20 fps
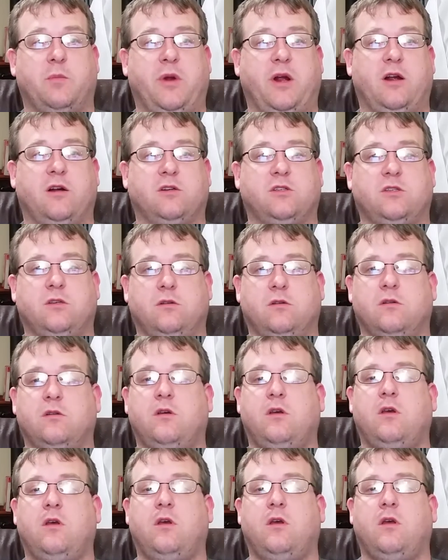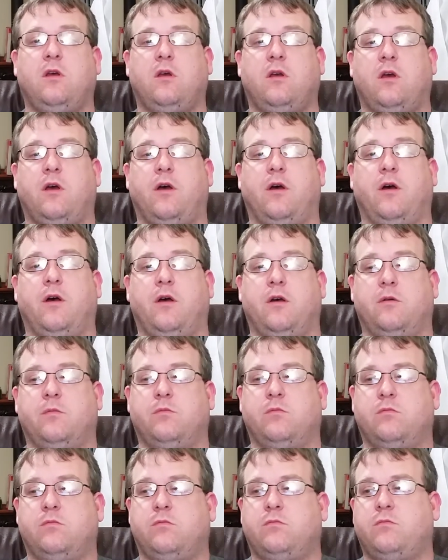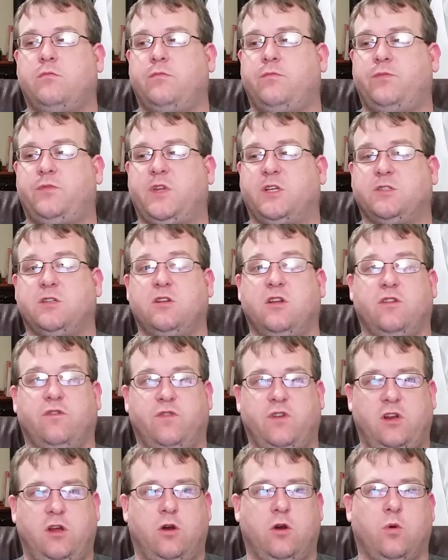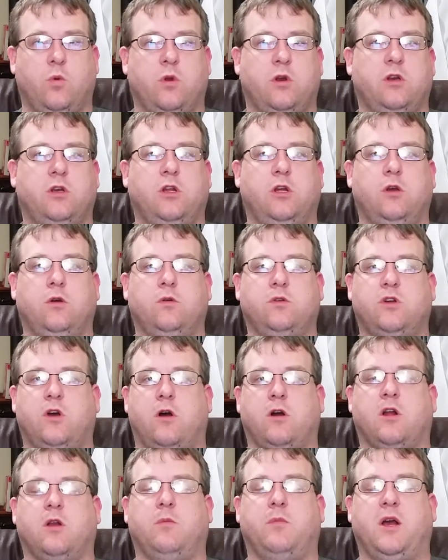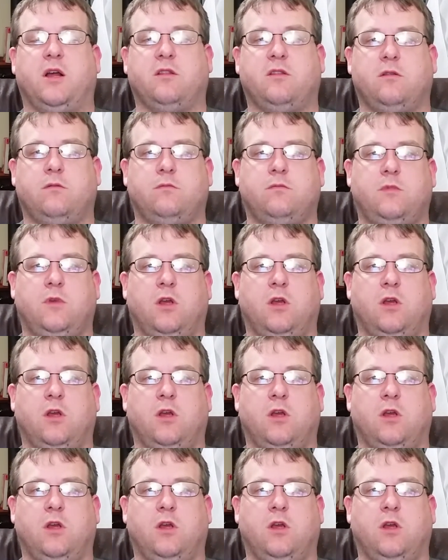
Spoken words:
comparison. That's another video I want to do, talking about,